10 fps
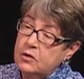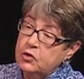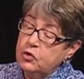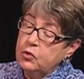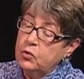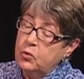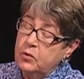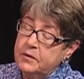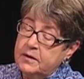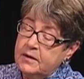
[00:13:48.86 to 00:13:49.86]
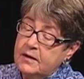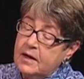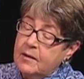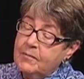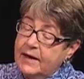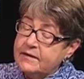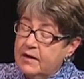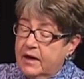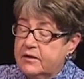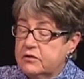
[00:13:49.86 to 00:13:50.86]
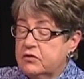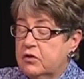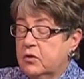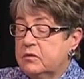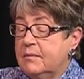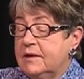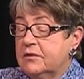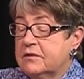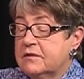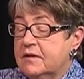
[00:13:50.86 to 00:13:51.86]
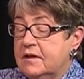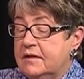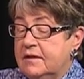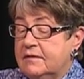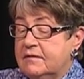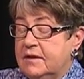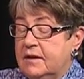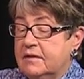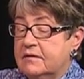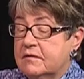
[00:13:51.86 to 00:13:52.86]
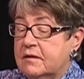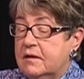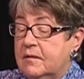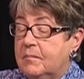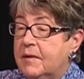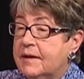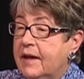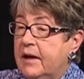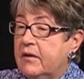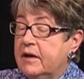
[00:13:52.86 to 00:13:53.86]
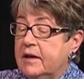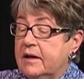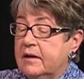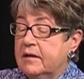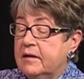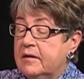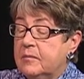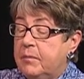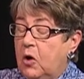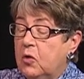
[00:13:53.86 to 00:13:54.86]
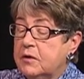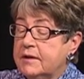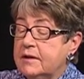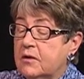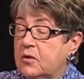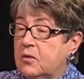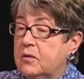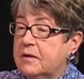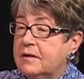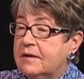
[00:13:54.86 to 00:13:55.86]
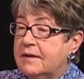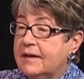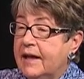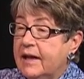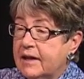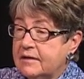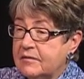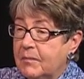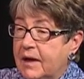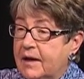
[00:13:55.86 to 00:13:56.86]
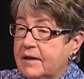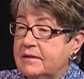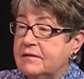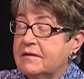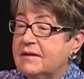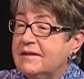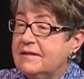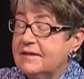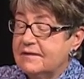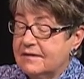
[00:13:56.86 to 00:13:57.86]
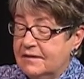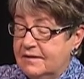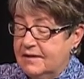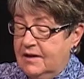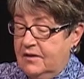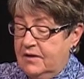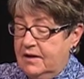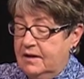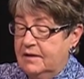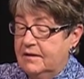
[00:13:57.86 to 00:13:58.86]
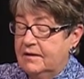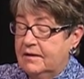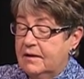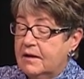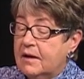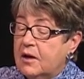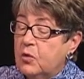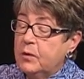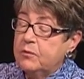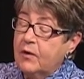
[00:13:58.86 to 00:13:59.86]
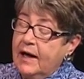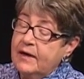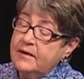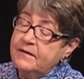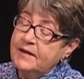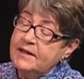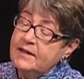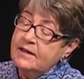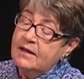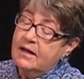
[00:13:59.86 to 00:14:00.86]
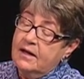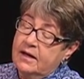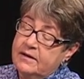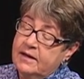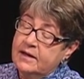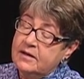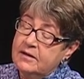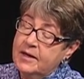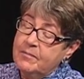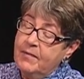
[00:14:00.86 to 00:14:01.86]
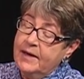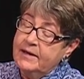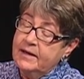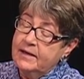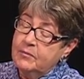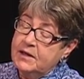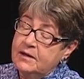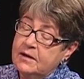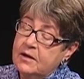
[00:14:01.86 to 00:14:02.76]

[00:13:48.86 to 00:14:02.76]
2. My daughter showed me her statistics: malaria, polio, landmines, dysentery. We were out on the Ilha at Club Miami,